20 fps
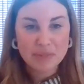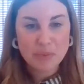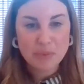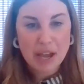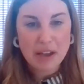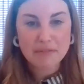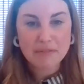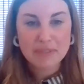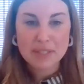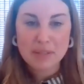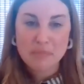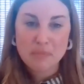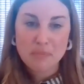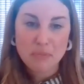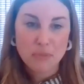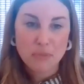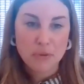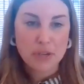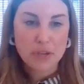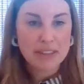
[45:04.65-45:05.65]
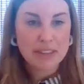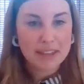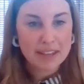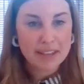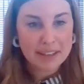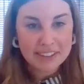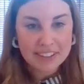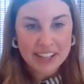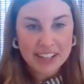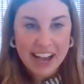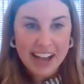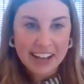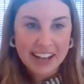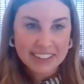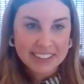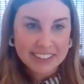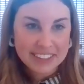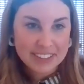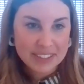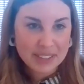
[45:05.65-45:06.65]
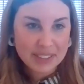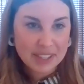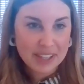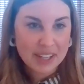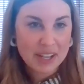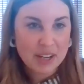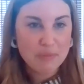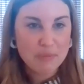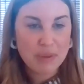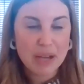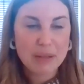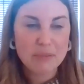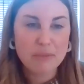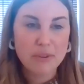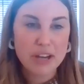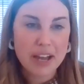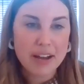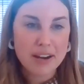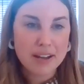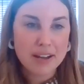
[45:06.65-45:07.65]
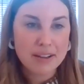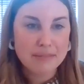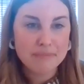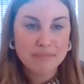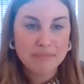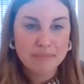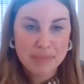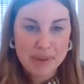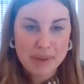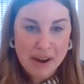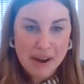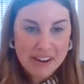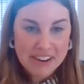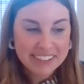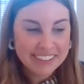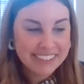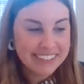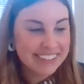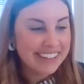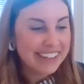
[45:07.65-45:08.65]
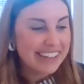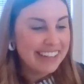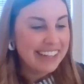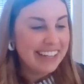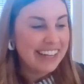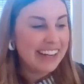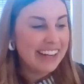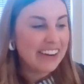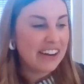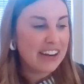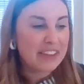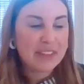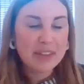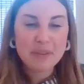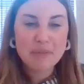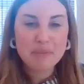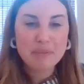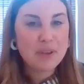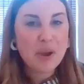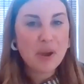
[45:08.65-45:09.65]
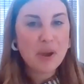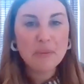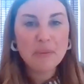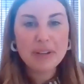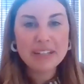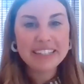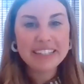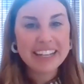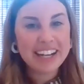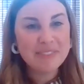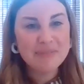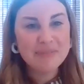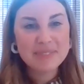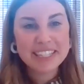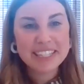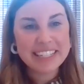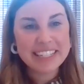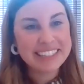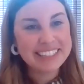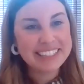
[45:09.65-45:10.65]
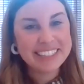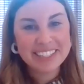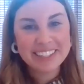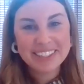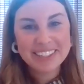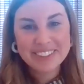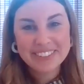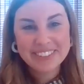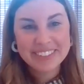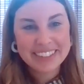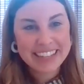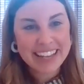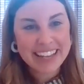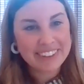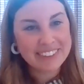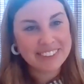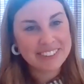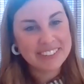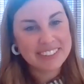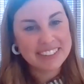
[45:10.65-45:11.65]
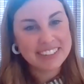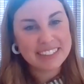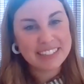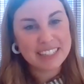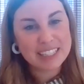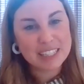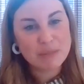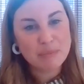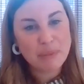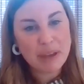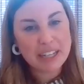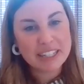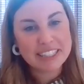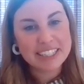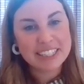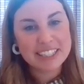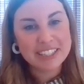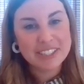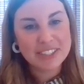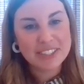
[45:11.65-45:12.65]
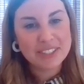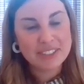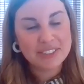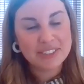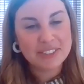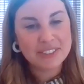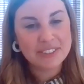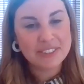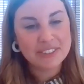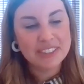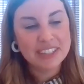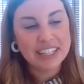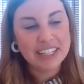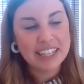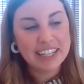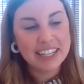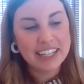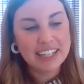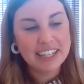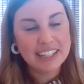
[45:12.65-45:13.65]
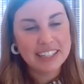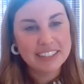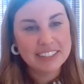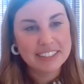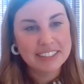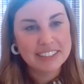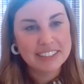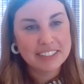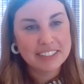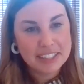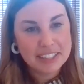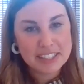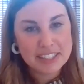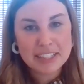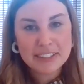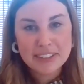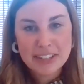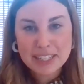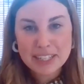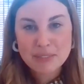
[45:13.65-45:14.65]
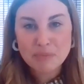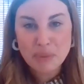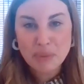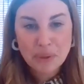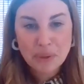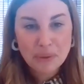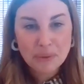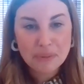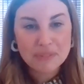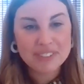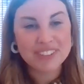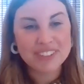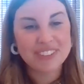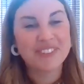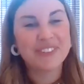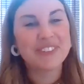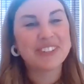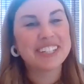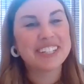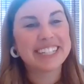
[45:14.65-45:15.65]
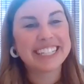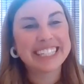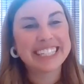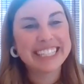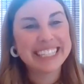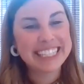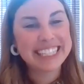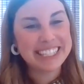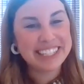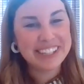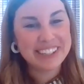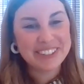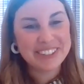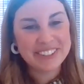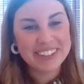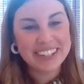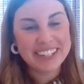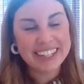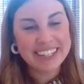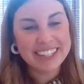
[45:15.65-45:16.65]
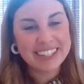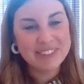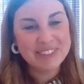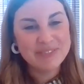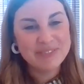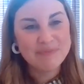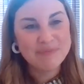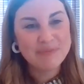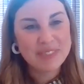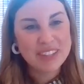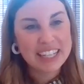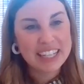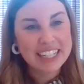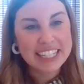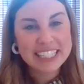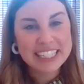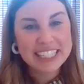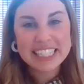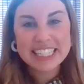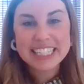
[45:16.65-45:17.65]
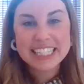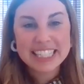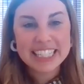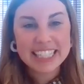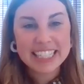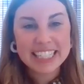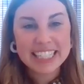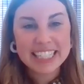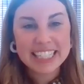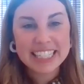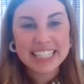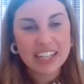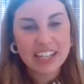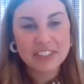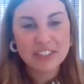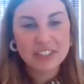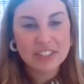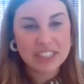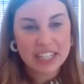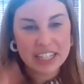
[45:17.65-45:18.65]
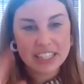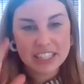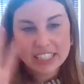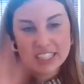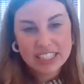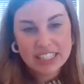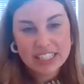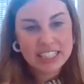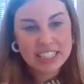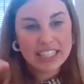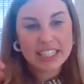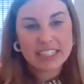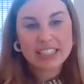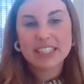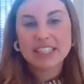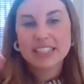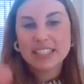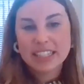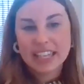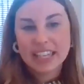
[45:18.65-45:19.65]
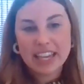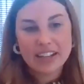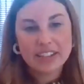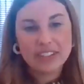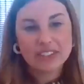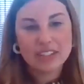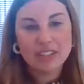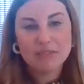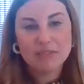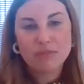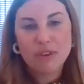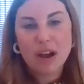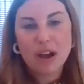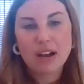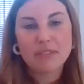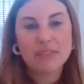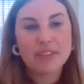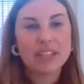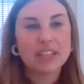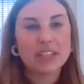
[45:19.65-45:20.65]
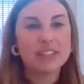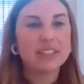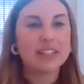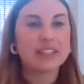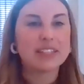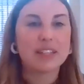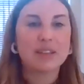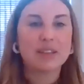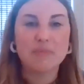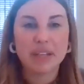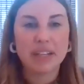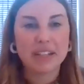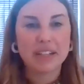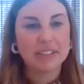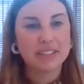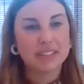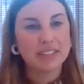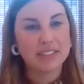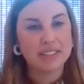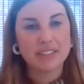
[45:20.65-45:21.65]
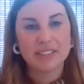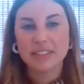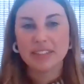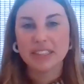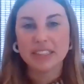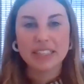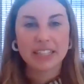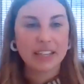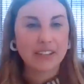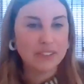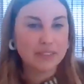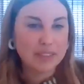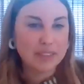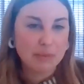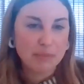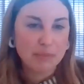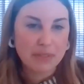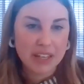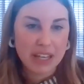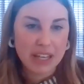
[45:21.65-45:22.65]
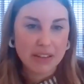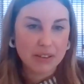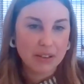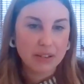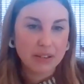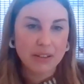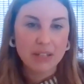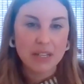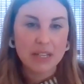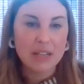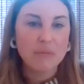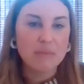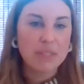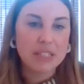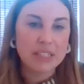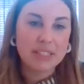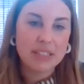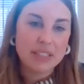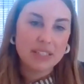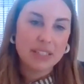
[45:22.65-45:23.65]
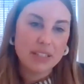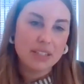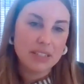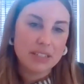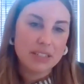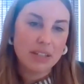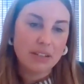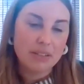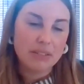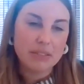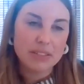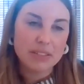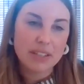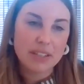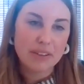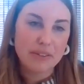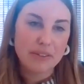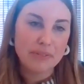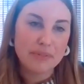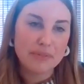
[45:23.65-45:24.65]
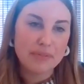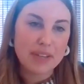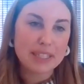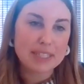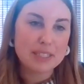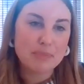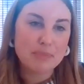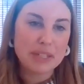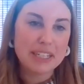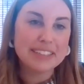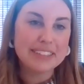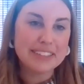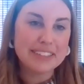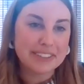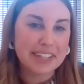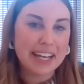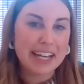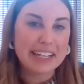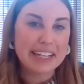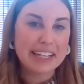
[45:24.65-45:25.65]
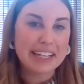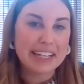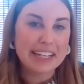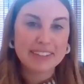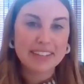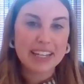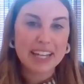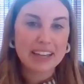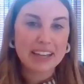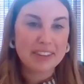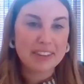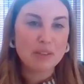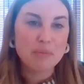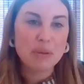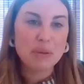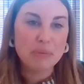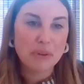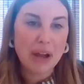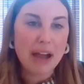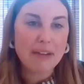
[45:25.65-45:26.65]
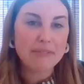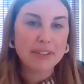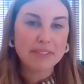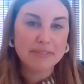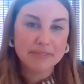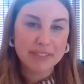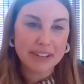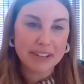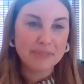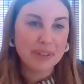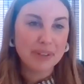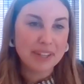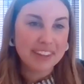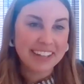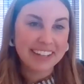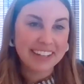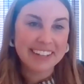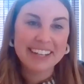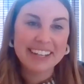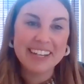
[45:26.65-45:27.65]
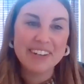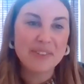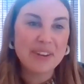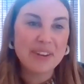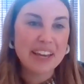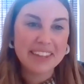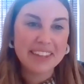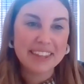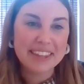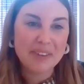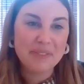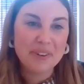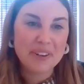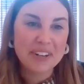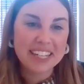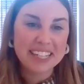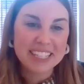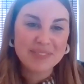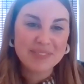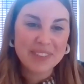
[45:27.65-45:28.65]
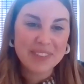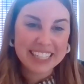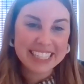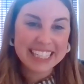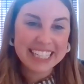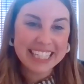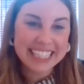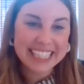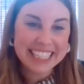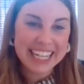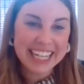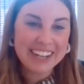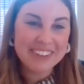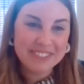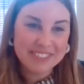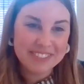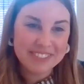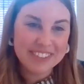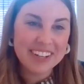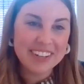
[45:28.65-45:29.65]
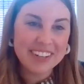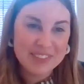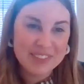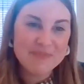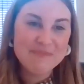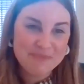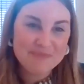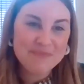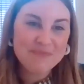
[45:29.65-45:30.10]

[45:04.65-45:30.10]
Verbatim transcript: We have some breathing glass um, by Brianna Barron, you know, and yeah. I think no one comes into the galleries expecting to uh, to see glass move or you know um, to see to understand to see like the scale of Raghvi's as compared to the scale of some of the other pieces in the show. So that's been a delight. Like I think people are having fun with it in a way that they weren't expecting to have fun.